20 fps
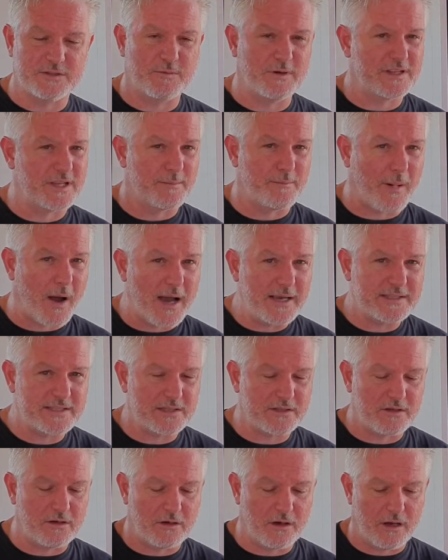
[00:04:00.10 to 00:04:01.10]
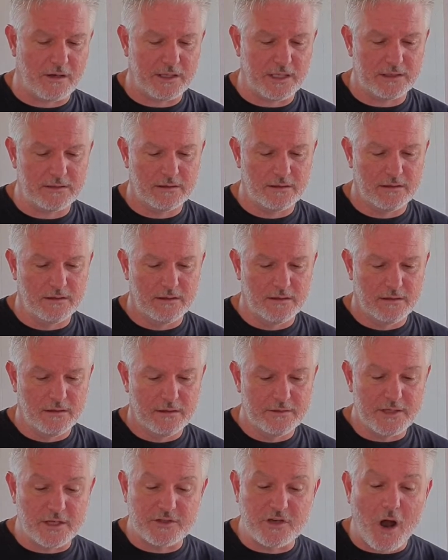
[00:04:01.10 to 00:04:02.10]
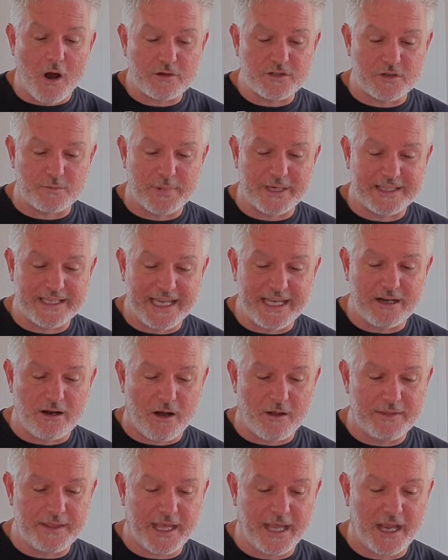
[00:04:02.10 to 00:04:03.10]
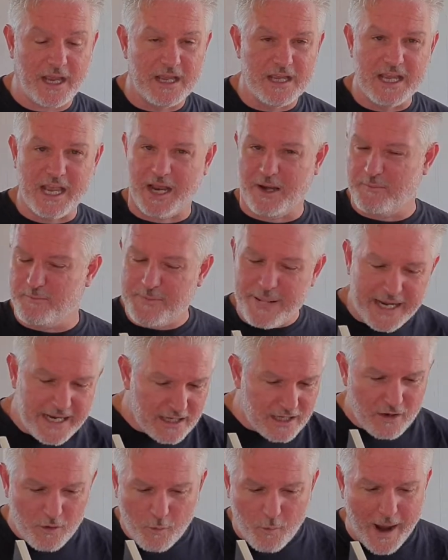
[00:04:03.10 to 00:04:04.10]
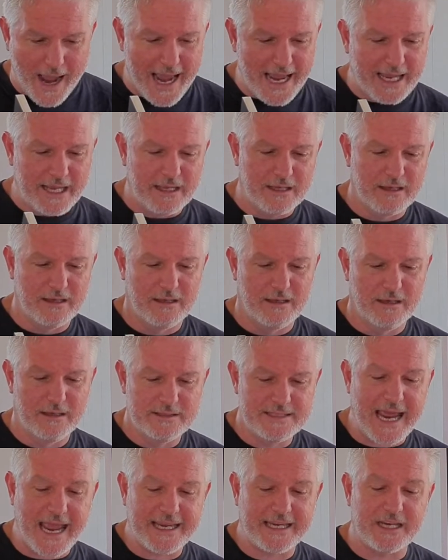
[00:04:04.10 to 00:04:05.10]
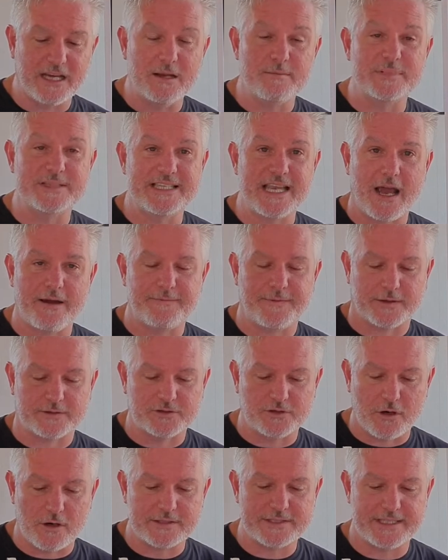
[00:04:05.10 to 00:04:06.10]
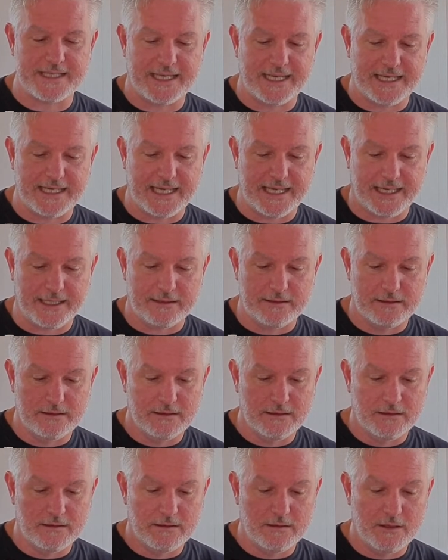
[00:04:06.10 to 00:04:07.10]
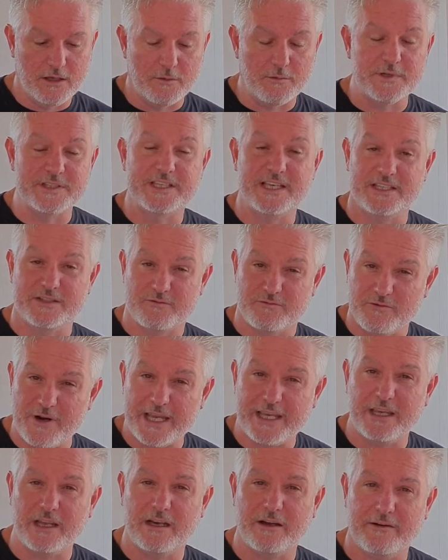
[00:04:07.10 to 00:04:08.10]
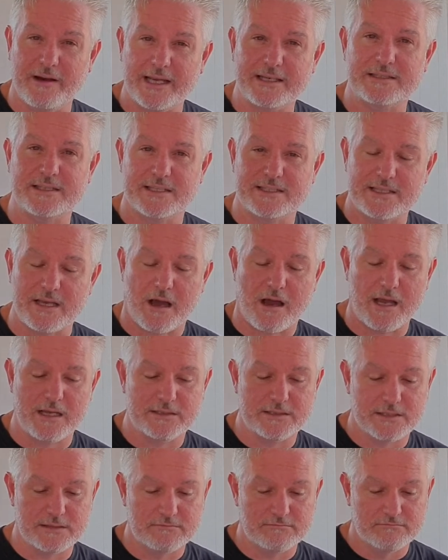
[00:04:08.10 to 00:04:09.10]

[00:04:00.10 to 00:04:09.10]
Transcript: with a bicycle on it. The doctor would get on there and pedal away, taking himself across the inlet. It was his regular exercise.